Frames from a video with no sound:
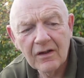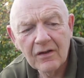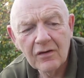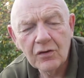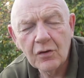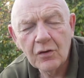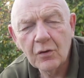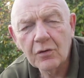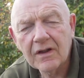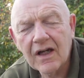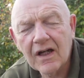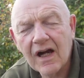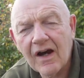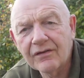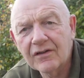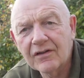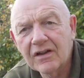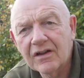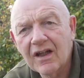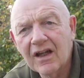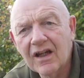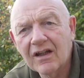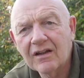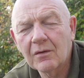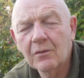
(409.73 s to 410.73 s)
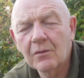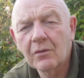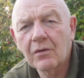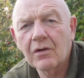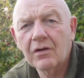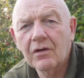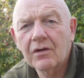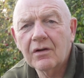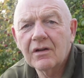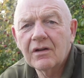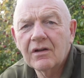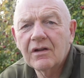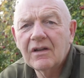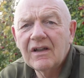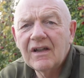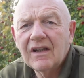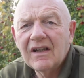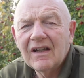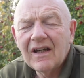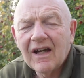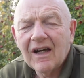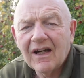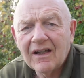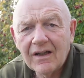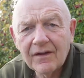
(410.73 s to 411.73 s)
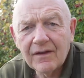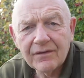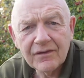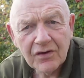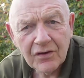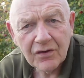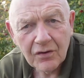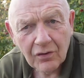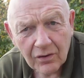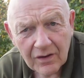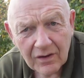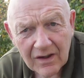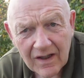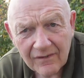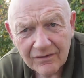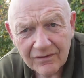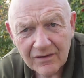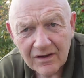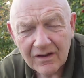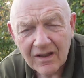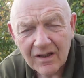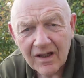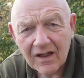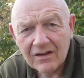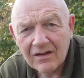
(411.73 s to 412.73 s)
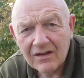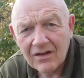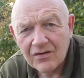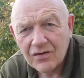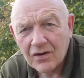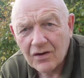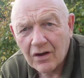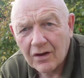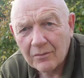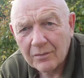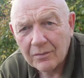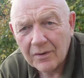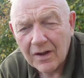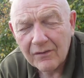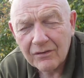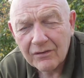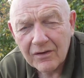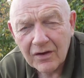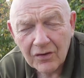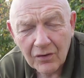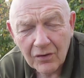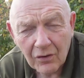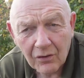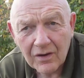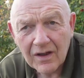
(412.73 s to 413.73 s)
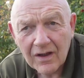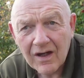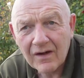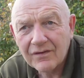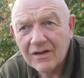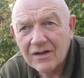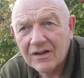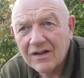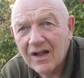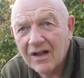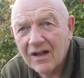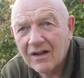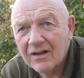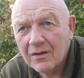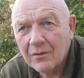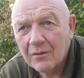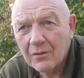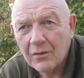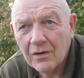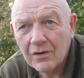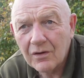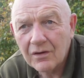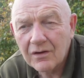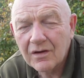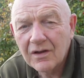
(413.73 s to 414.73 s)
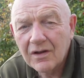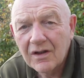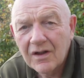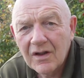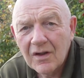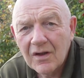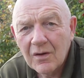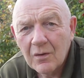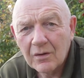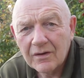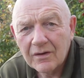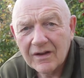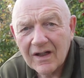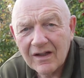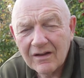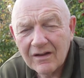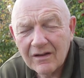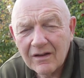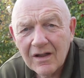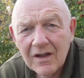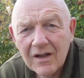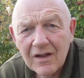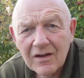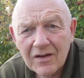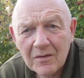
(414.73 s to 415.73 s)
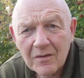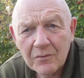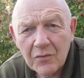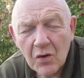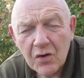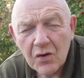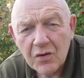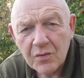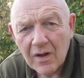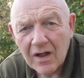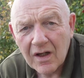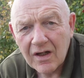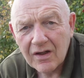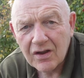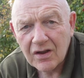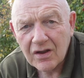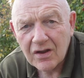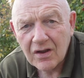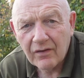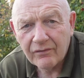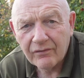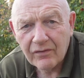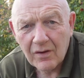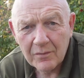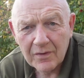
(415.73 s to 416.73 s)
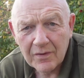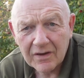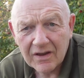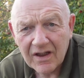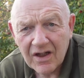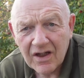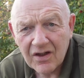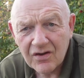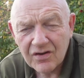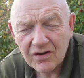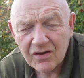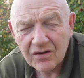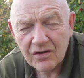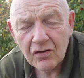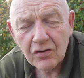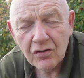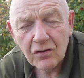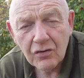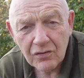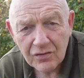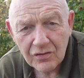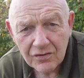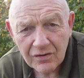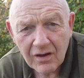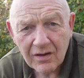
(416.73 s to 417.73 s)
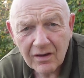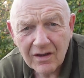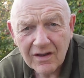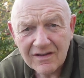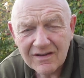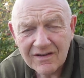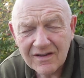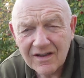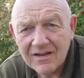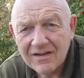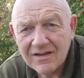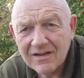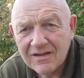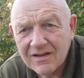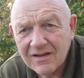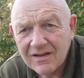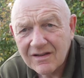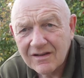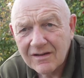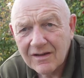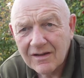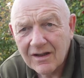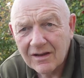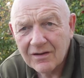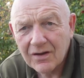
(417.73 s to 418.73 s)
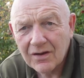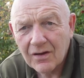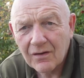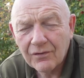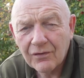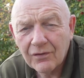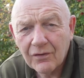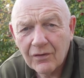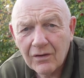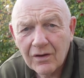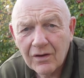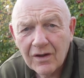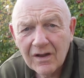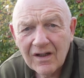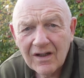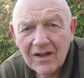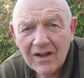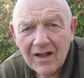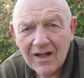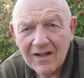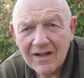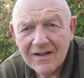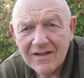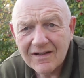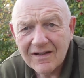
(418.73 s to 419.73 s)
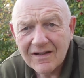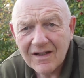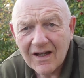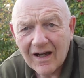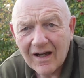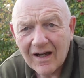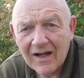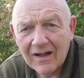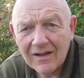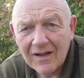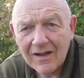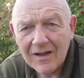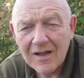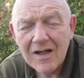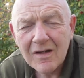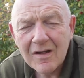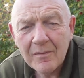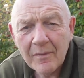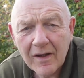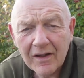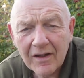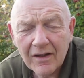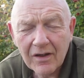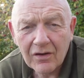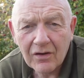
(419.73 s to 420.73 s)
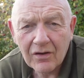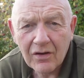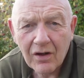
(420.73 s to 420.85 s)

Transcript: Do they have to take the work? And if they don't have to take the job, if they don't have to take the work, well then the mutuality of obligation does not exist and therefore it's an independent